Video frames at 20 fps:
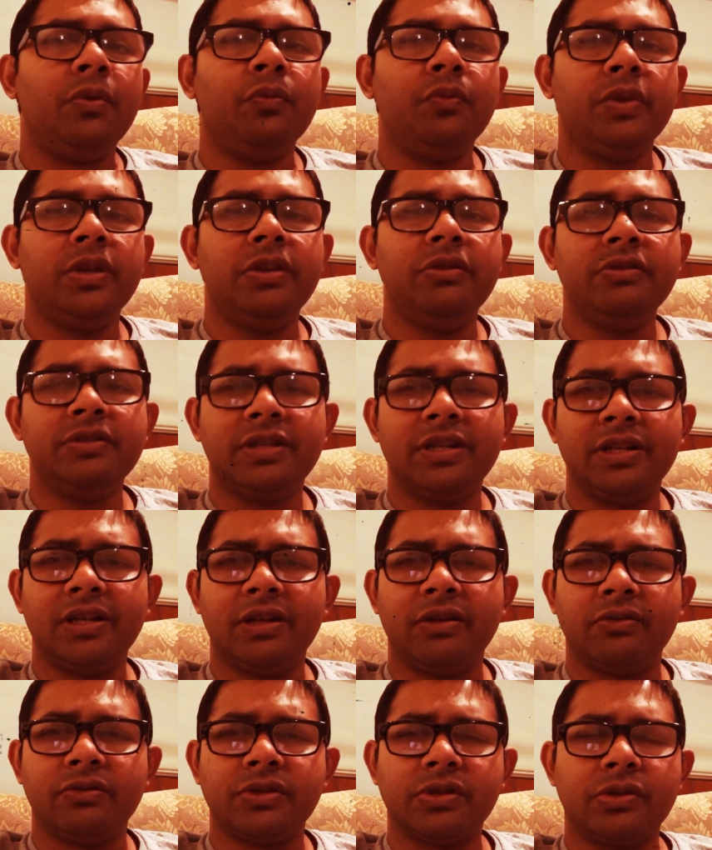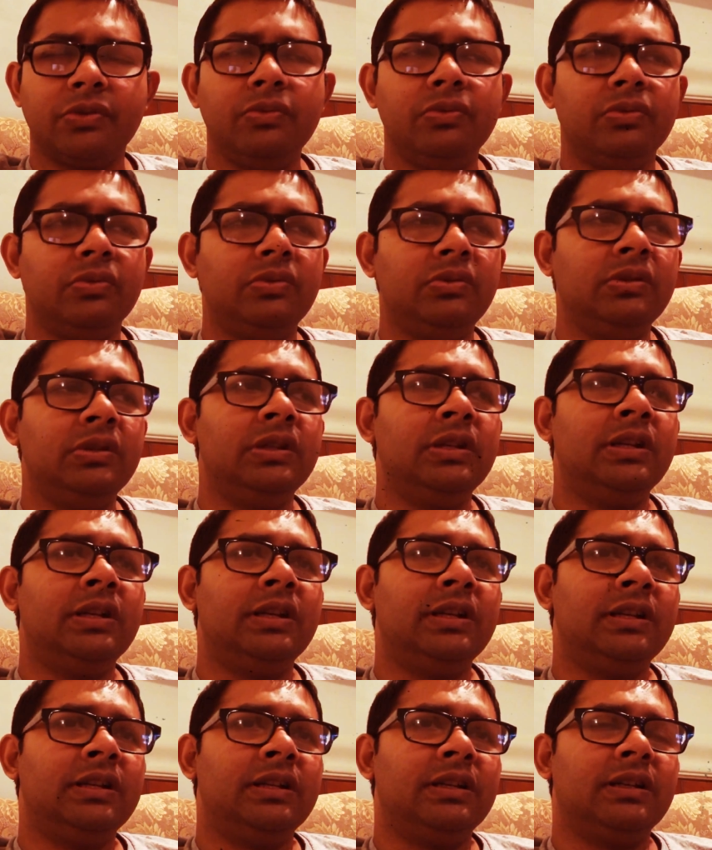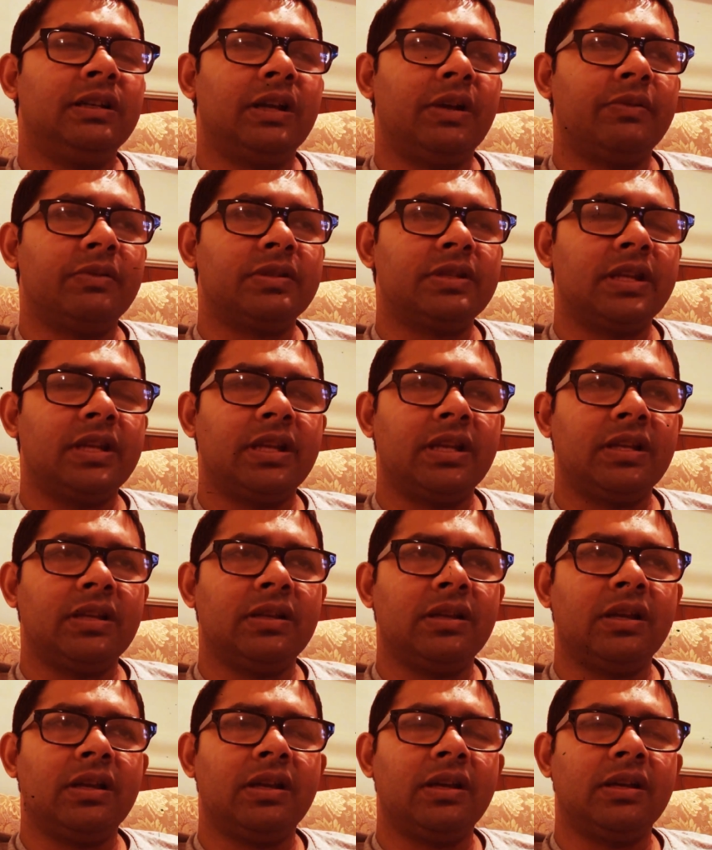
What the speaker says: We used it in our school. I was taking